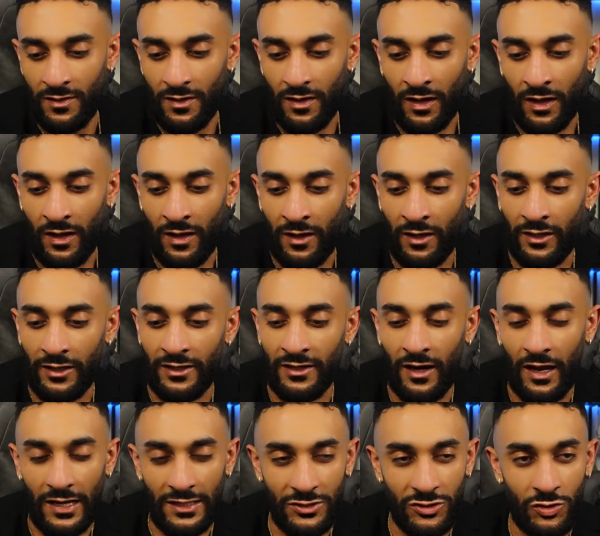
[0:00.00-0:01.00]
In
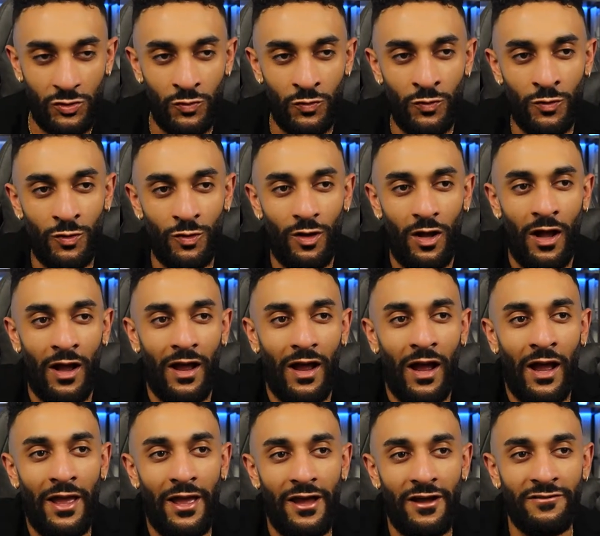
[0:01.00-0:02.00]
high school,
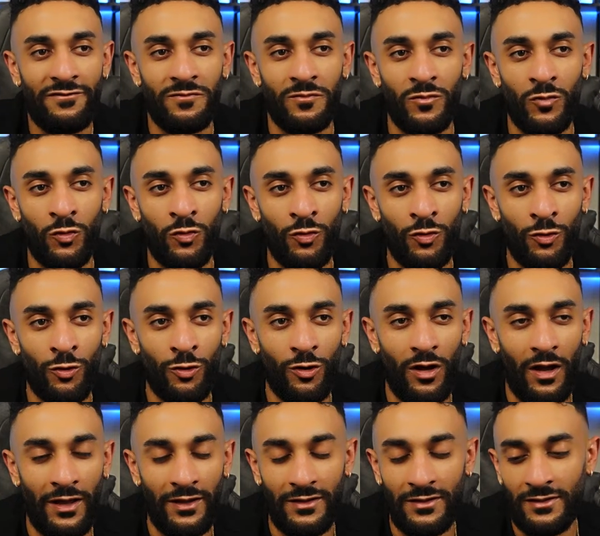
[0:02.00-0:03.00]

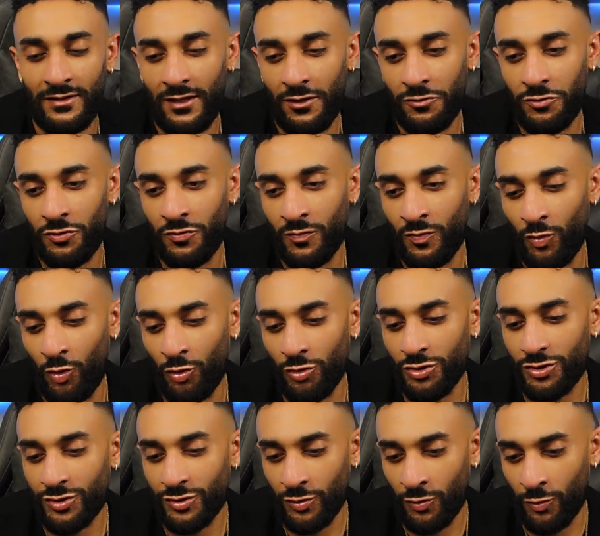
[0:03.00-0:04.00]
I can tell you more
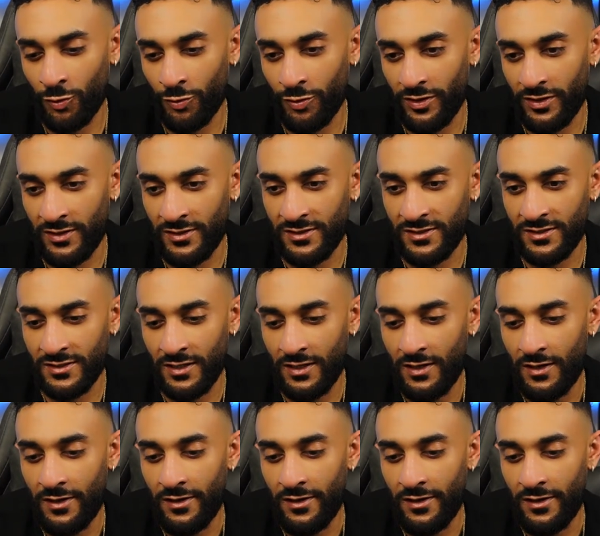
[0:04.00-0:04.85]
stories